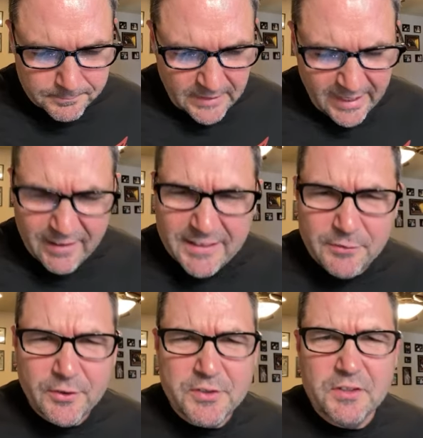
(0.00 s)
I like the
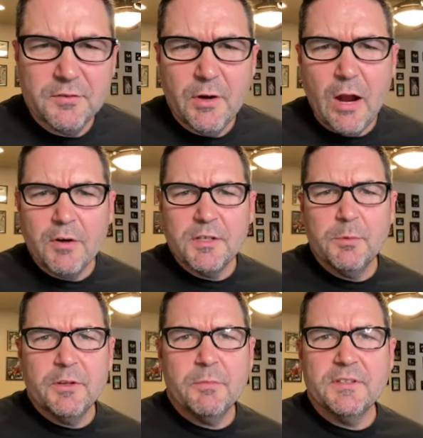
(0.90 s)
first interview Howard did
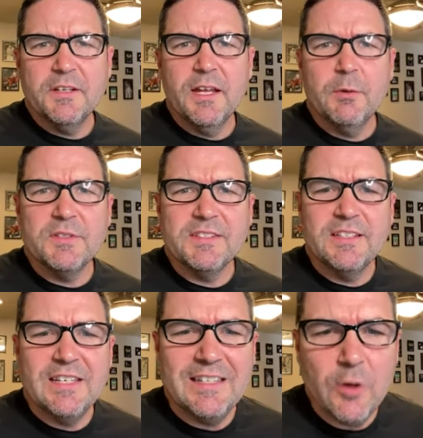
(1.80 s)
with them, but today was
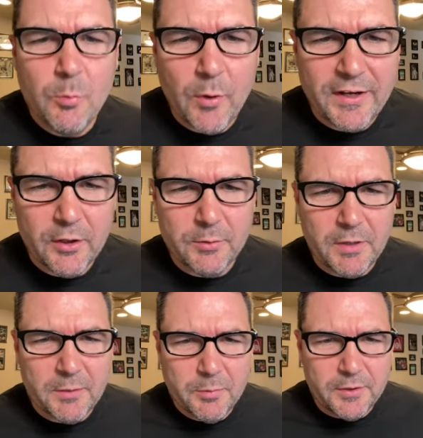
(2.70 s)
no bueno, in my
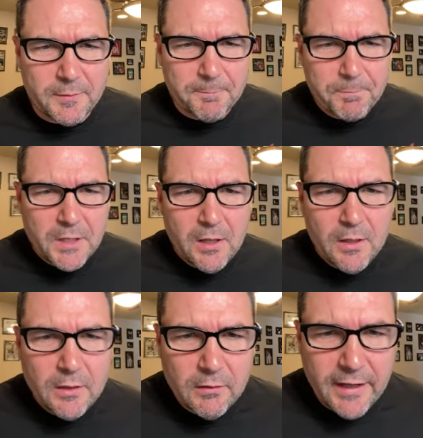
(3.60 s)
opinion.
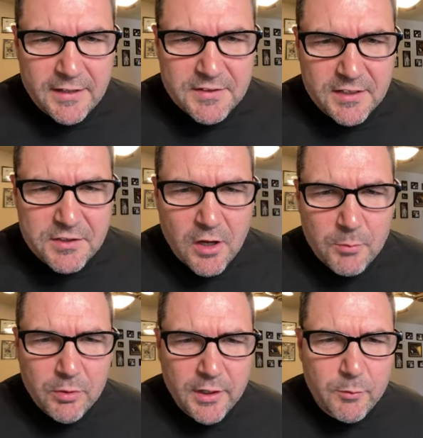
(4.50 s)
Lance, that song
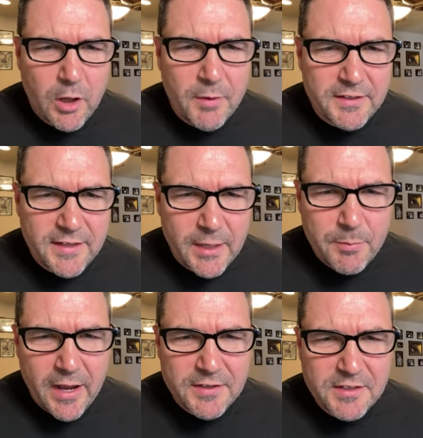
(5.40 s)
played while my dad
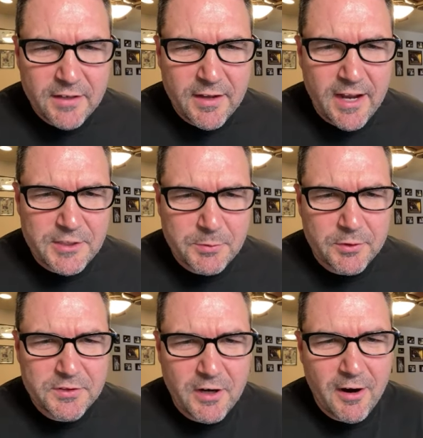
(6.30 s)
passed in the hospital.
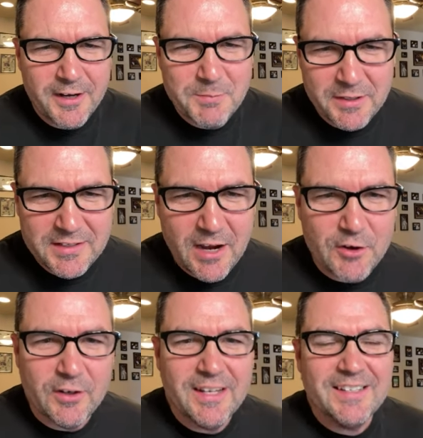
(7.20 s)
Sorry to be a
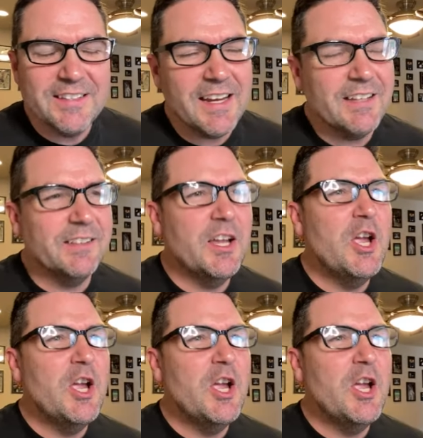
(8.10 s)
downer. Exactly.